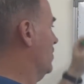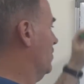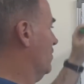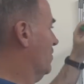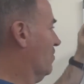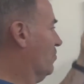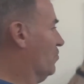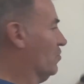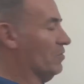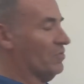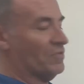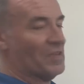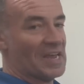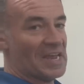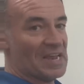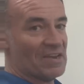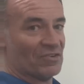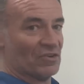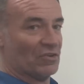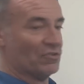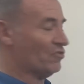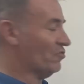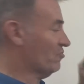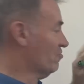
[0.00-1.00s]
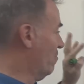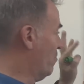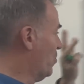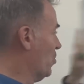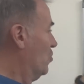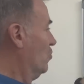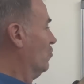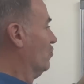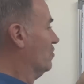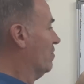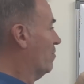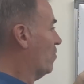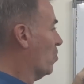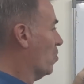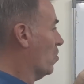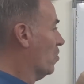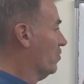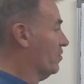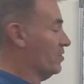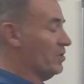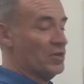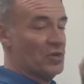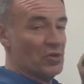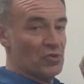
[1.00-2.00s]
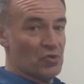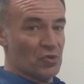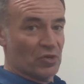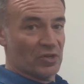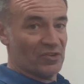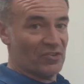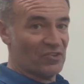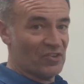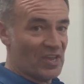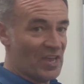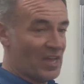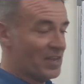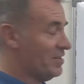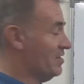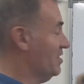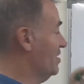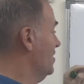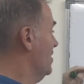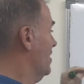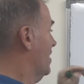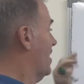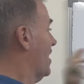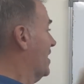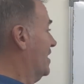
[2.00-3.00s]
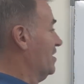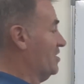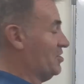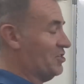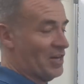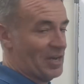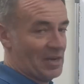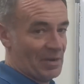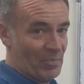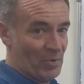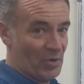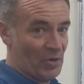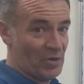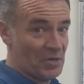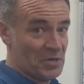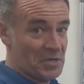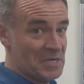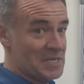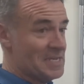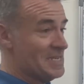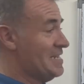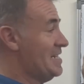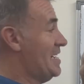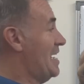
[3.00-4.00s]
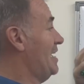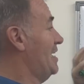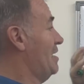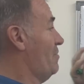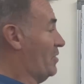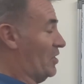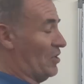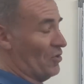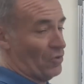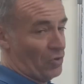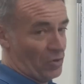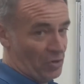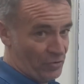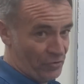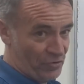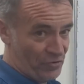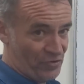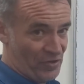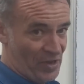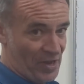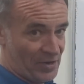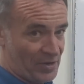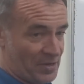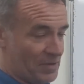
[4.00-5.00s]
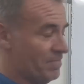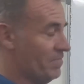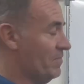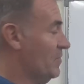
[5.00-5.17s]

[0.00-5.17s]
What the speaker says: and I thought it was easier just to put it on the board, you could see it, and I could chat about it, and then we could all understand it.